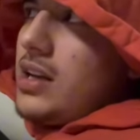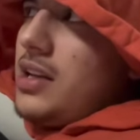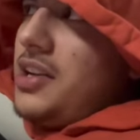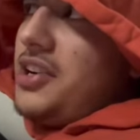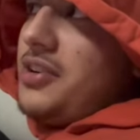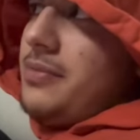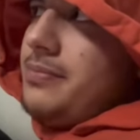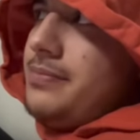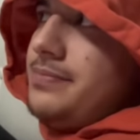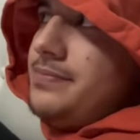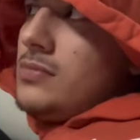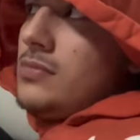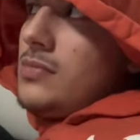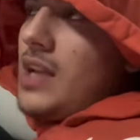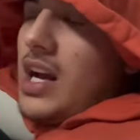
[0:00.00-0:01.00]
clear.
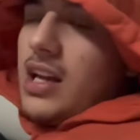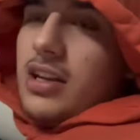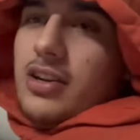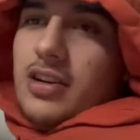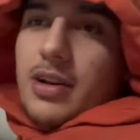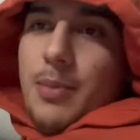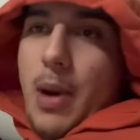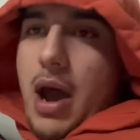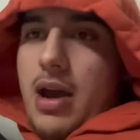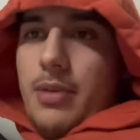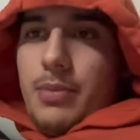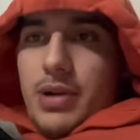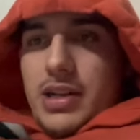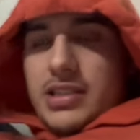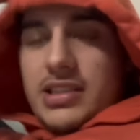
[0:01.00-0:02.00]
Not clearer than mine,
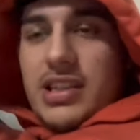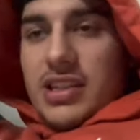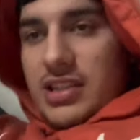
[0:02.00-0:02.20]
but it's clear.